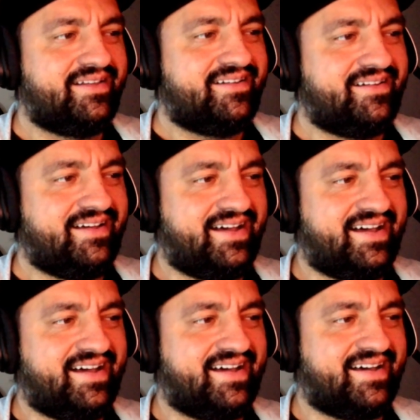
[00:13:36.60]

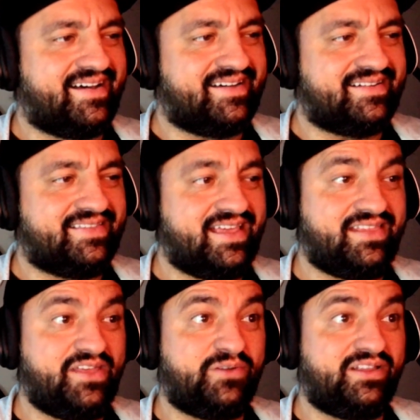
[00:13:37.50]
Uh, they they
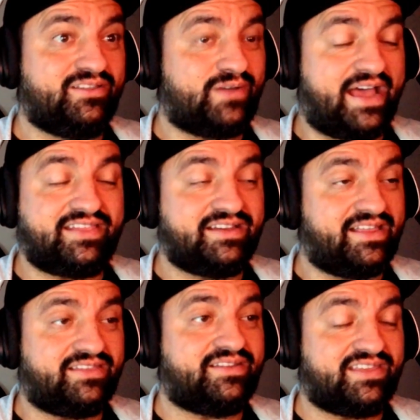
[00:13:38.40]
really took. I didn't I
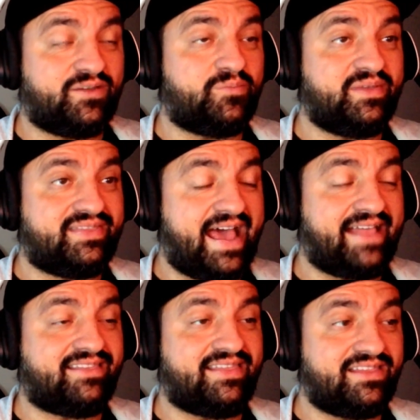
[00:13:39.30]
didn't think it would be that.
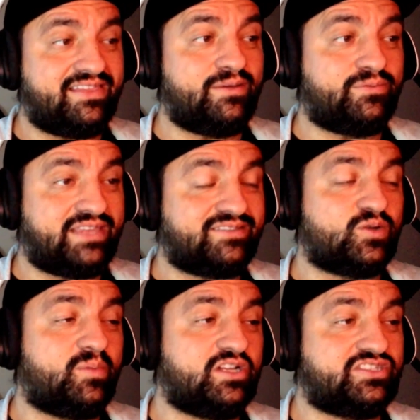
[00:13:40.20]
They, they would take so
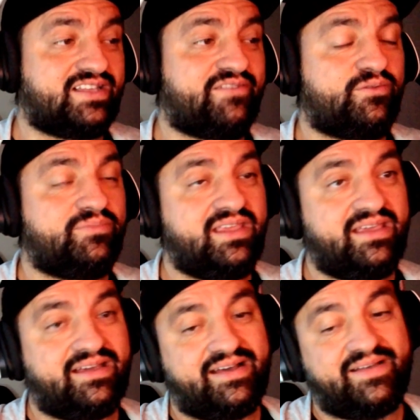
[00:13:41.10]
much stuff from the
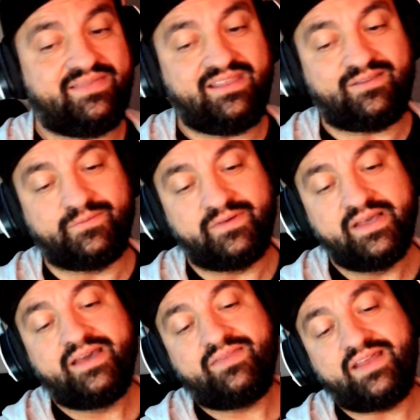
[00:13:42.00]
uh, D2.
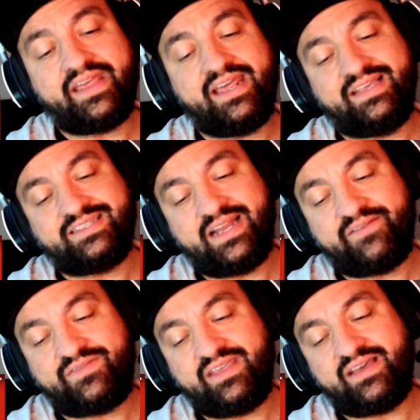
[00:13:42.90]
Then again, it doesn't have
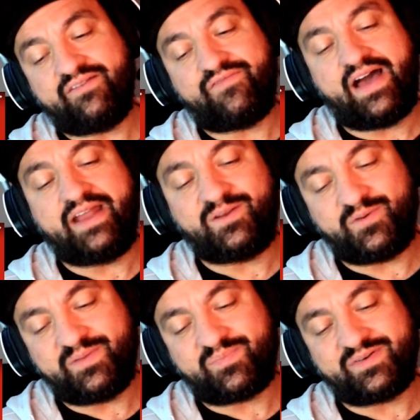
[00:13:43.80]
the uh, vine
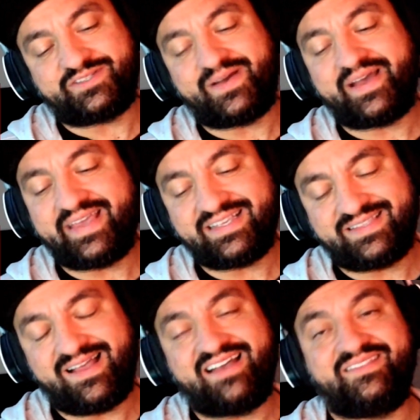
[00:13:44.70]
creepers, so I guess
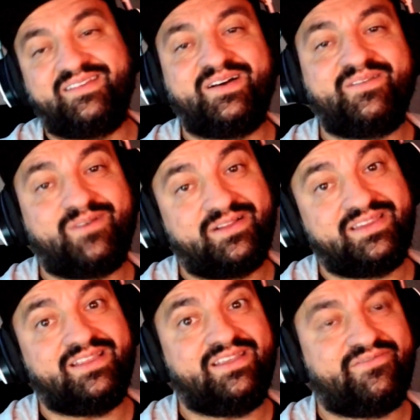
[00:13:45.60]
not. You know, well D
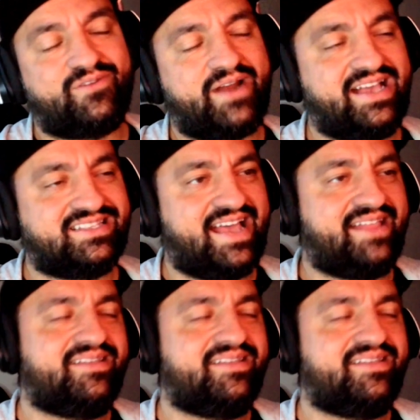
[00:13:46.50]
D4 has that.